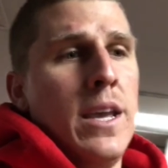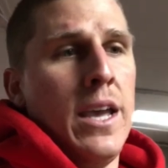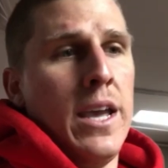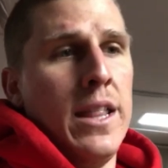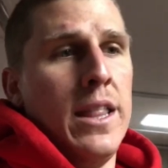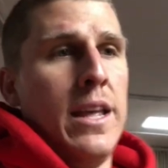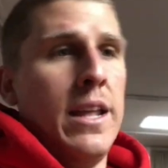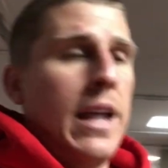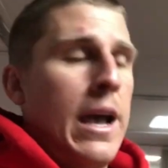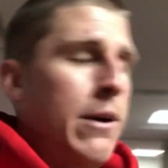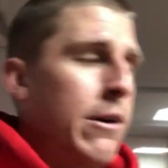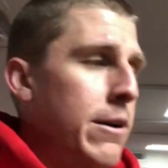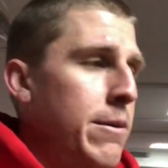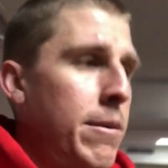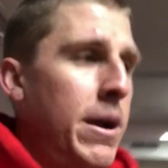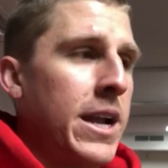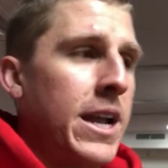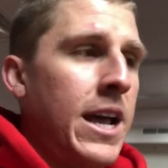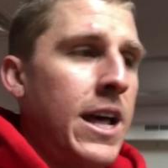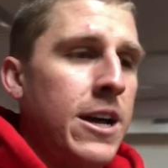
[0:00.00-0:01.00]
and then that way
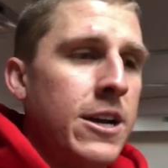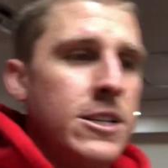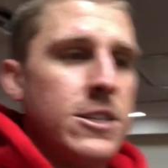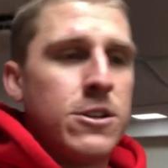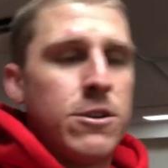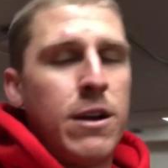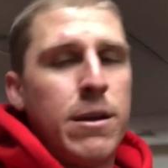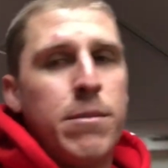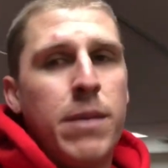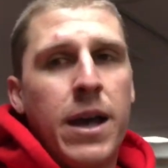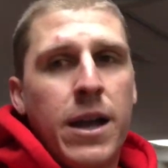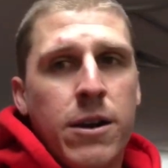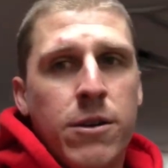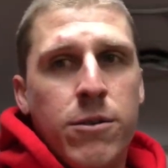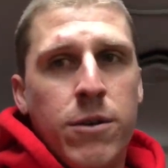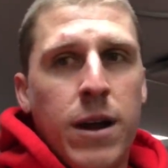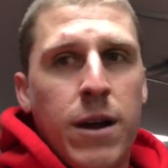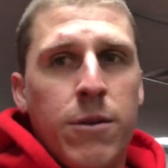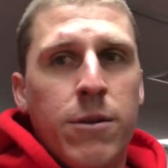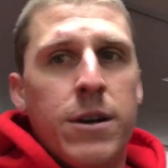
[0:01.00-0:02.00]
my calories are right back
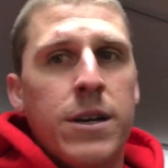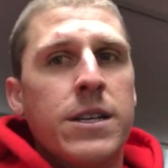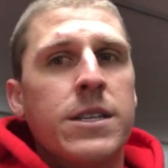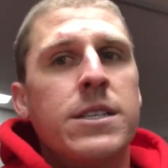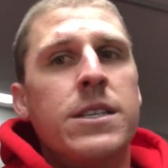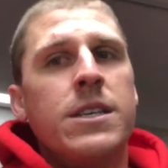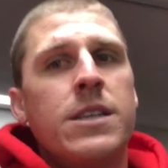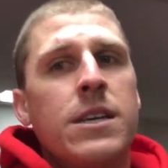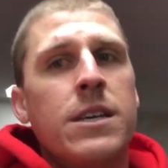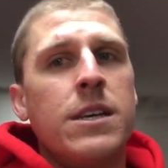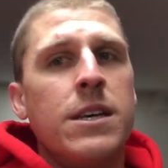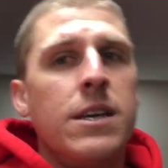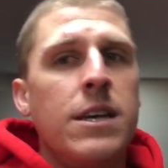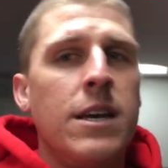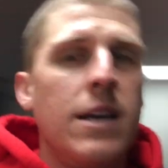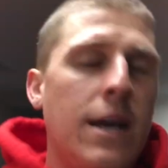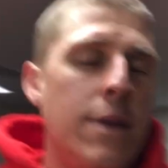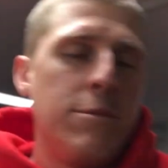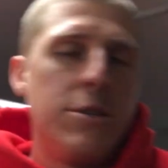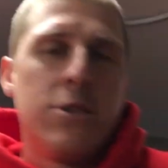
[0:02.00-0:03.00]
where I was.
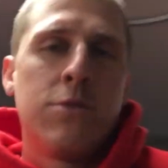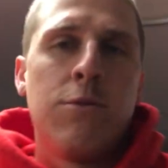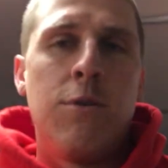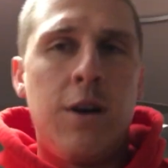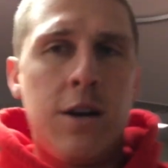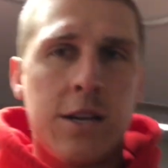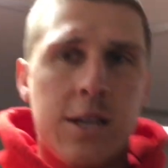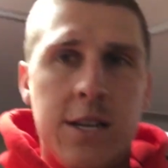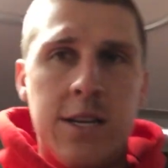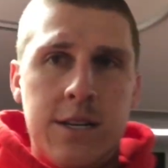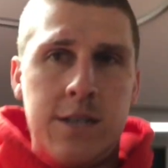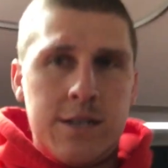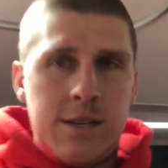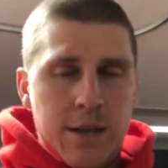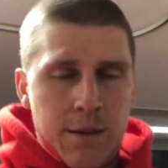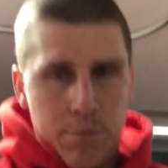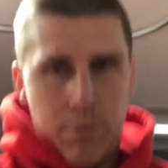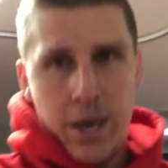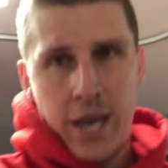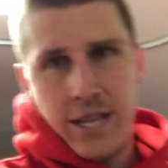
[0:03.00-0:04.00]
I'm just walking,
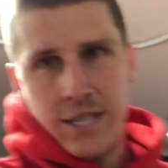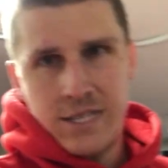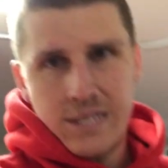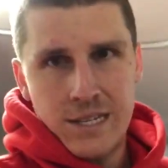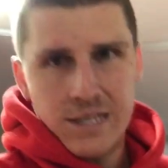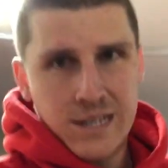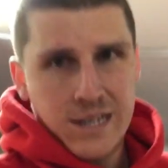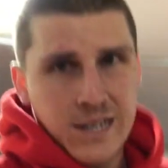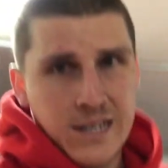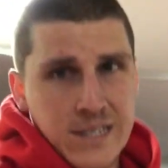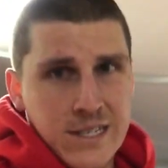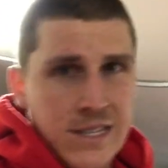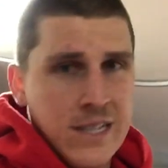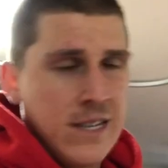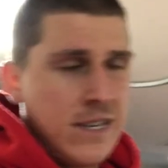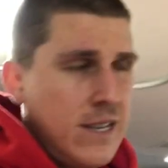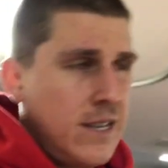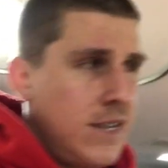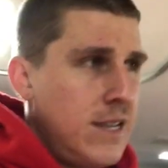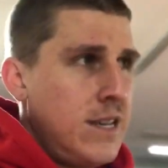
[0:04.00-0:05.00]
I'm pacing, because
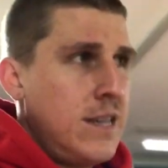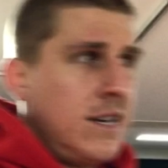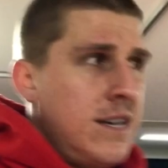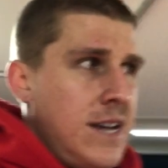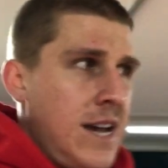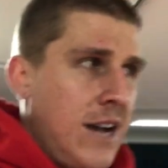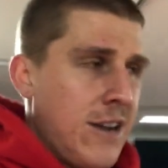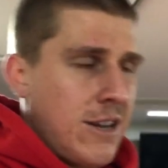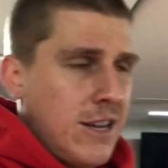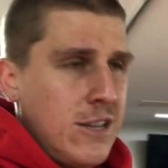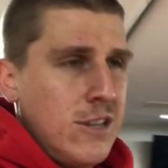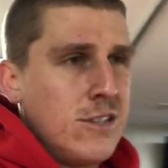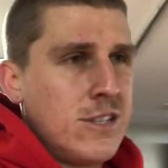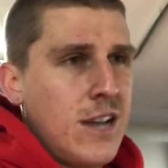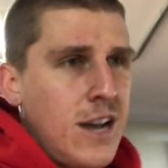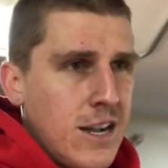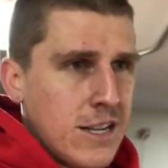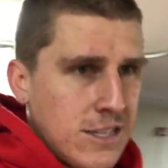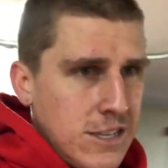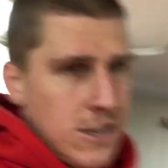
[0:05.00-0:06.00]
how can you
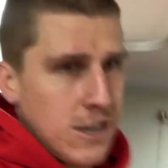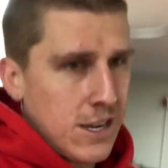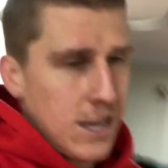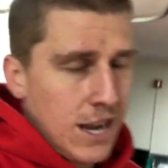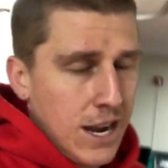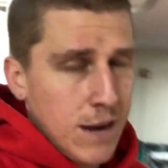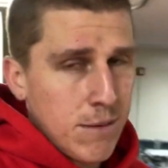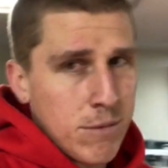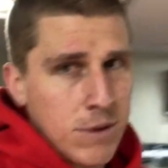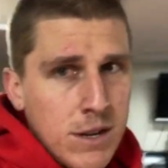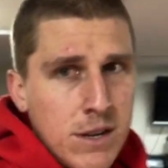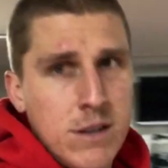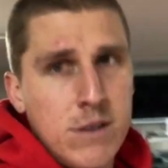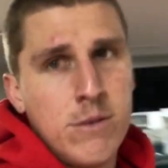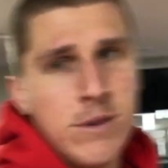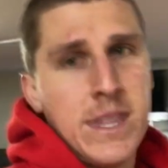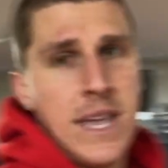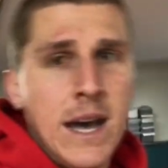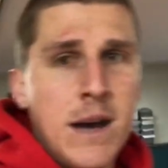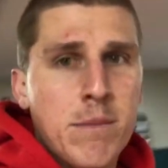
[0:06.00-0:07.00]
talk to your camera
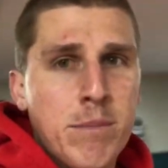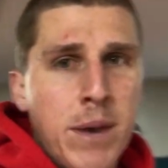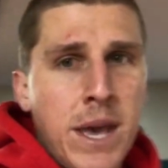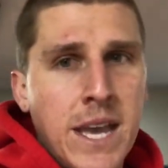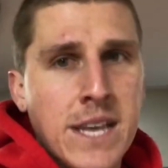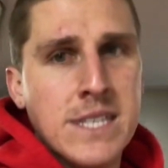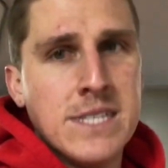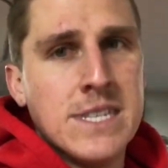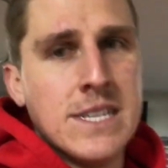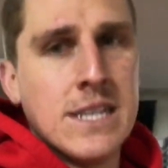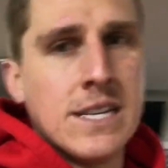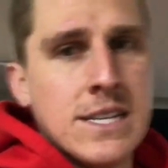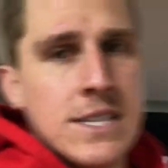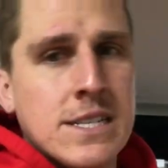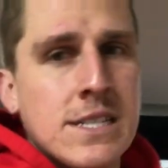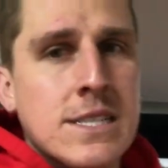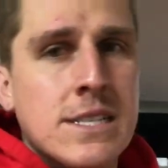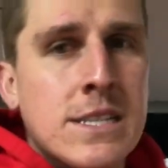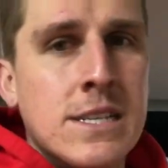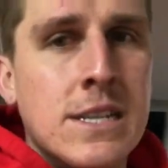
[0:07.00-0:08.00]
without pacing?
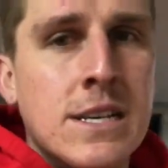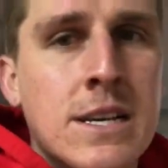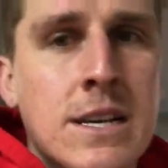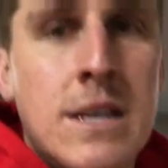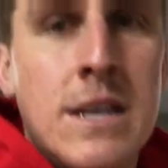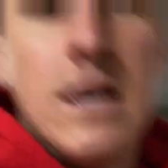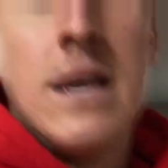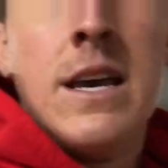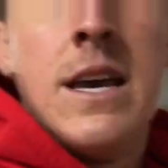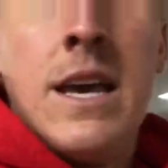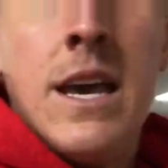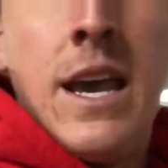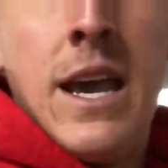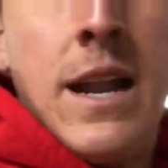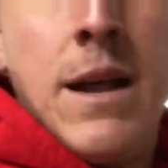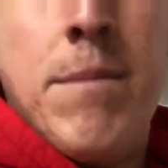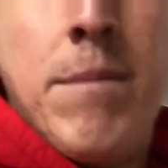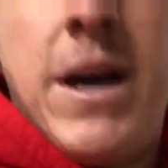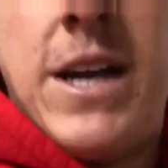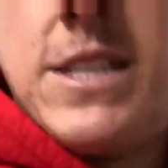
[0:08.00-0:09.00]

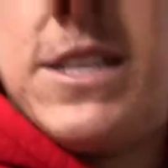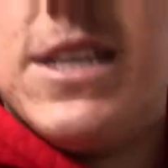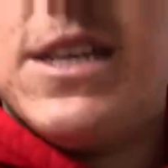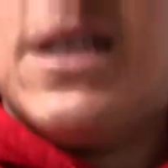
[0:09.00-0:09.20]
And I'm about